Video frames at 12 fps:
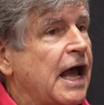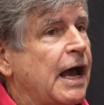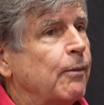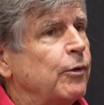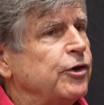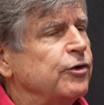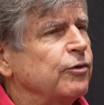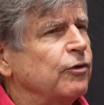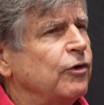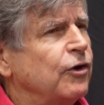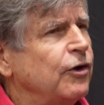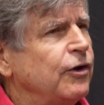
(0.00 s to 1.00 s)
and when you
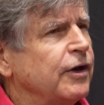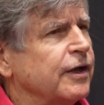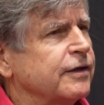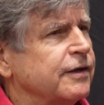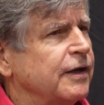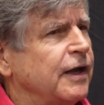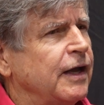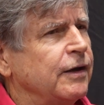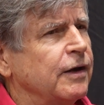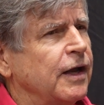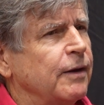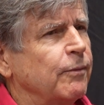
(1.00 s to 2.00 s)
learn it
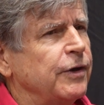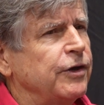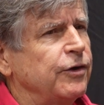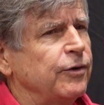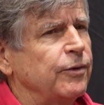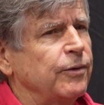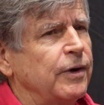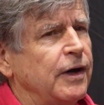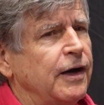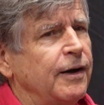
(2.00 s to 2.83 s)
and when you